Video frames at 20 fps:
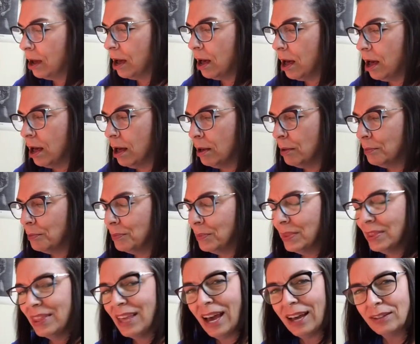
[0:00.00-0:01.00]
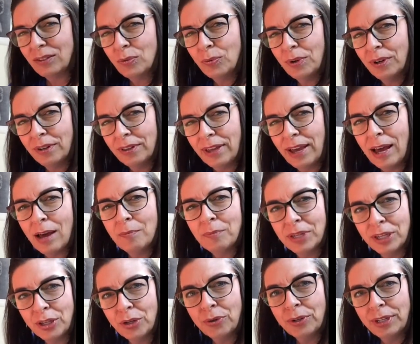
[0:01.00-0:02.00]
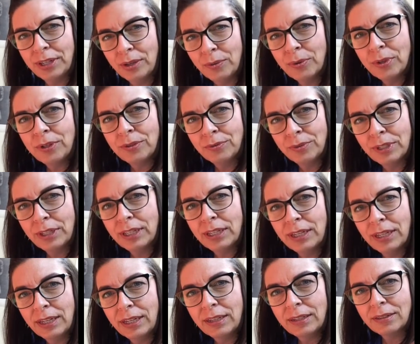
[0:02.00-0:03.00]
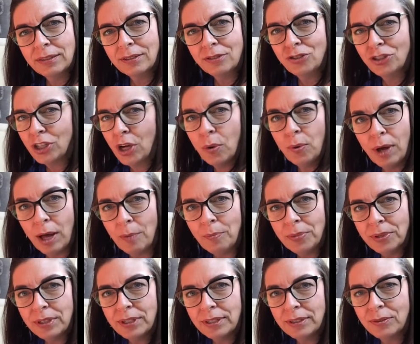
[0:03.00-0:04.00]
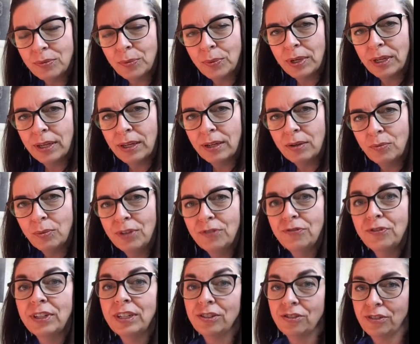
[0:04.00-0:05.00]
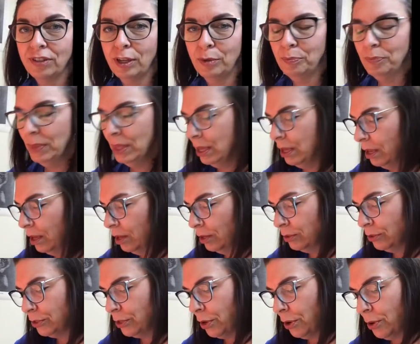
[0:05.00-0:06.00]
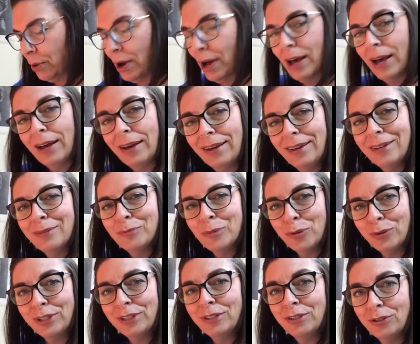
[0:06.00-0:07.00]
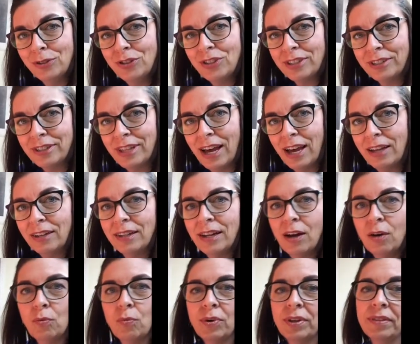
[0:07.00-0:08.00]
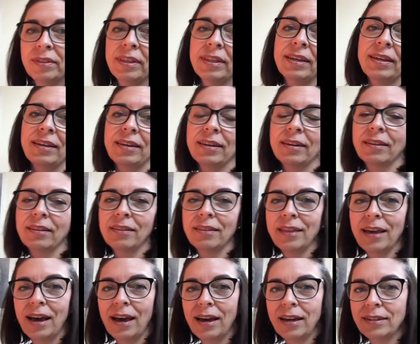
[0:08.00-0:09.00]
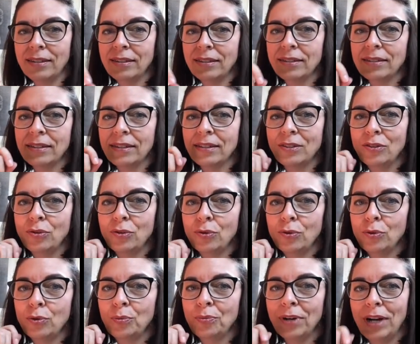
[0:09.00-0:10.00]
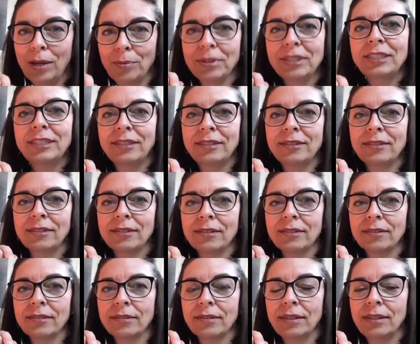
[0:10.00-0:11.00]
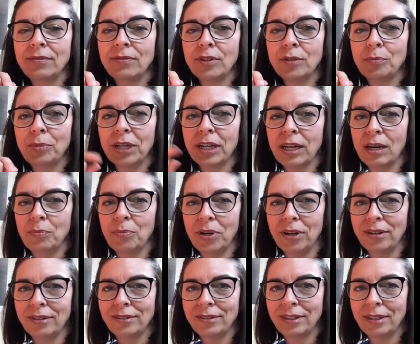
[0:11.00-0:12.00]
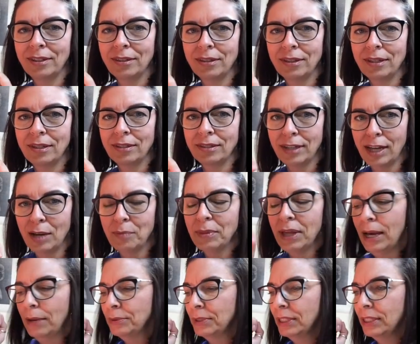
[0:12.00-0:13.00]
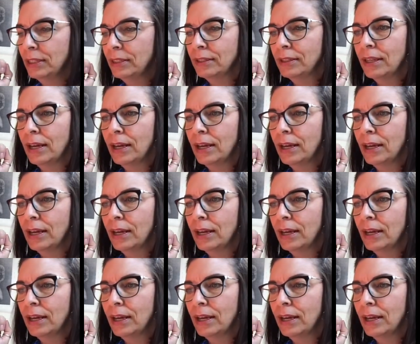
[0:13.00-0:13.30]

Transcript: Um, that's where the ambiguity will really show up is when we finish them. So I am going to do just that. Now, one thing that you probably didn't even pick up on in the time lapse is